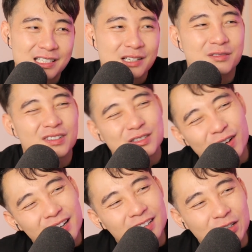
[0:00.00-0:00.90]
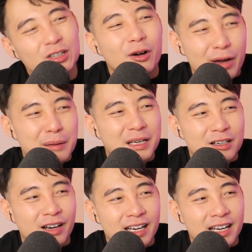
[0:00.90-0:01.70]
It's very, you know what I mean, right?